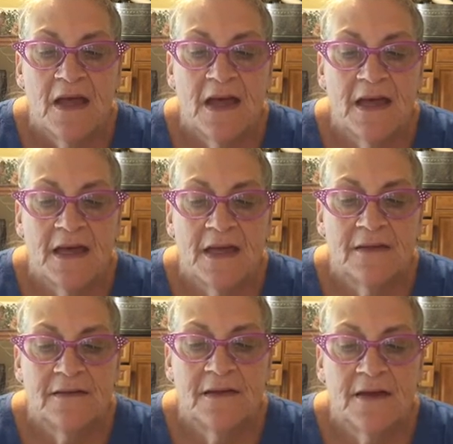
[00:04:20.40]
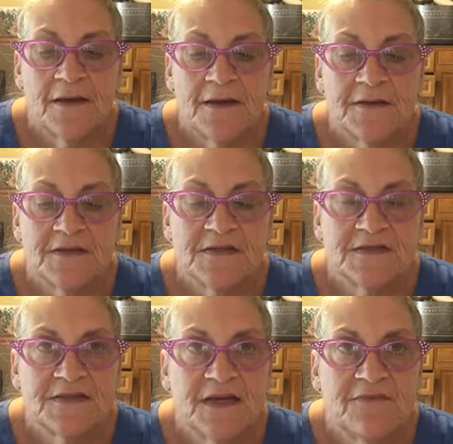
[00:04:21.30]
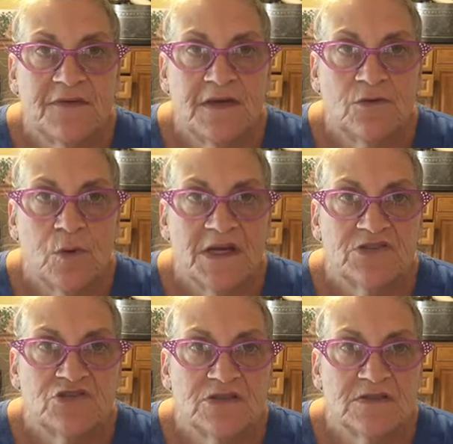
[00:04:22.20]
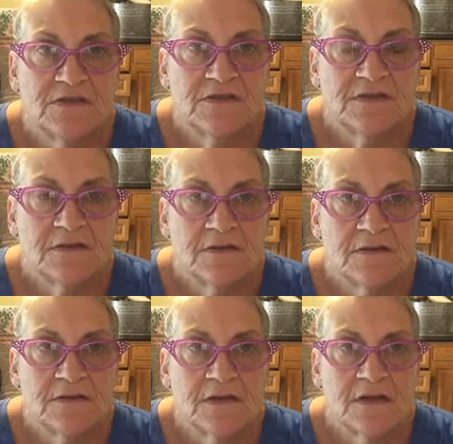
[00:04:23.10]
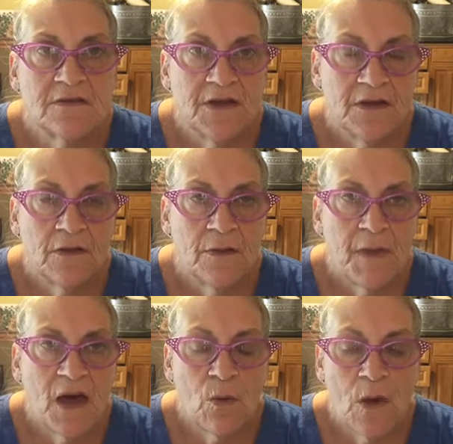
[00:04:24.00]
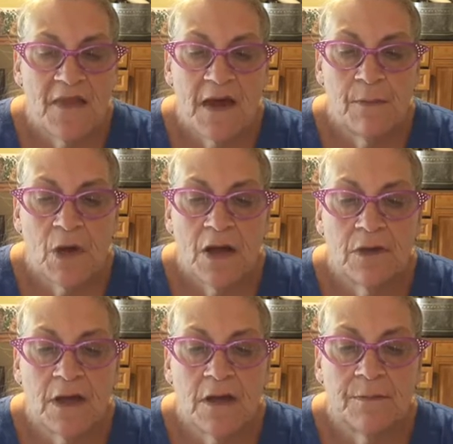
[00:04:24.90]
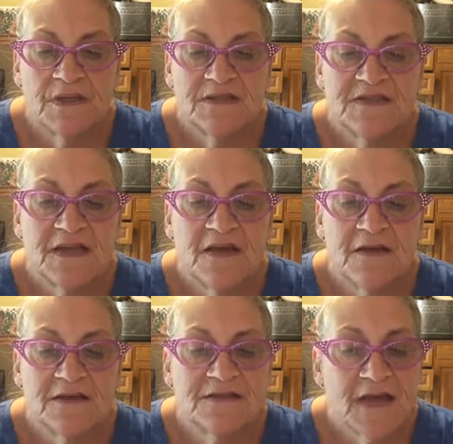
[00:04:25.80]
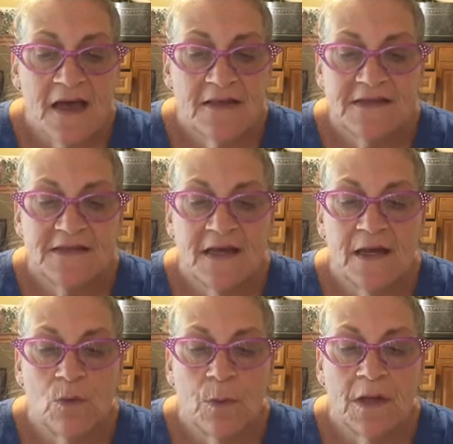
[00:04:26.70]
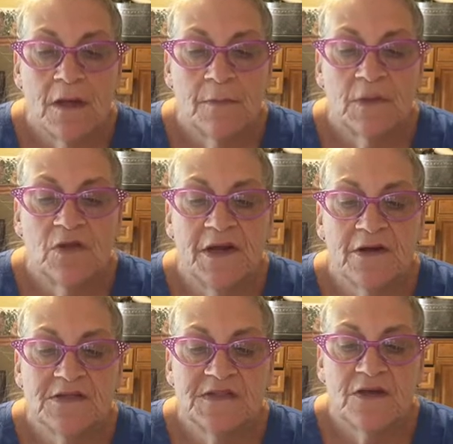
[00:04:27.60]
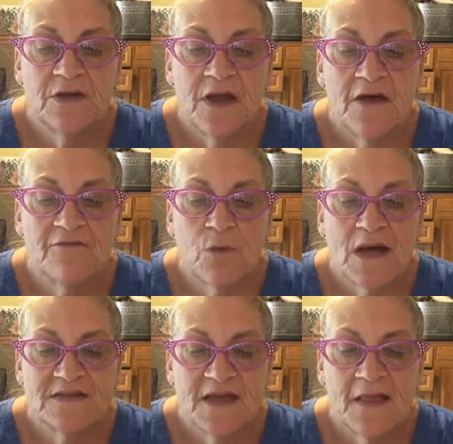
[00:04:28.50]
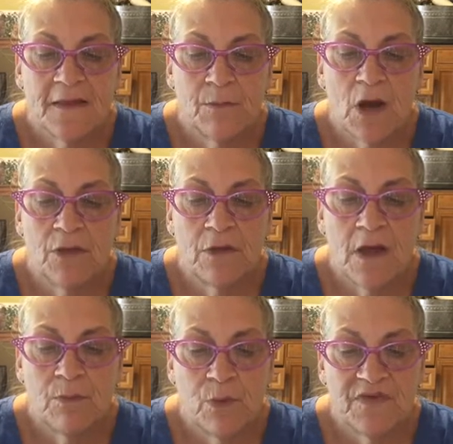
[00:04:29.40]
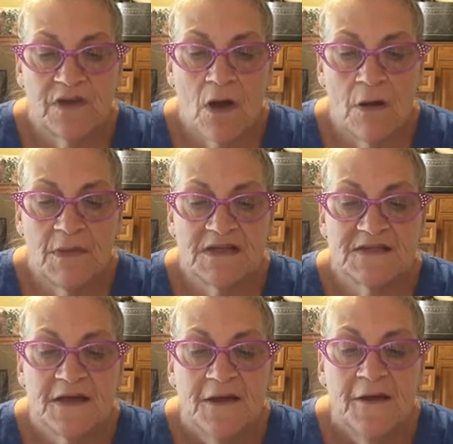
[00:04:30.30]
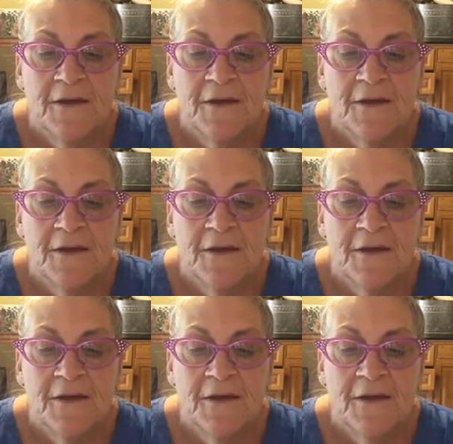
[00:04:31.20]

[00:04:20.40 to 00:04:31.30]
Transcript: And Steffi questions a little about why they broke up, and Sally said it will come clear soon enough why Sally broke up with Thomas.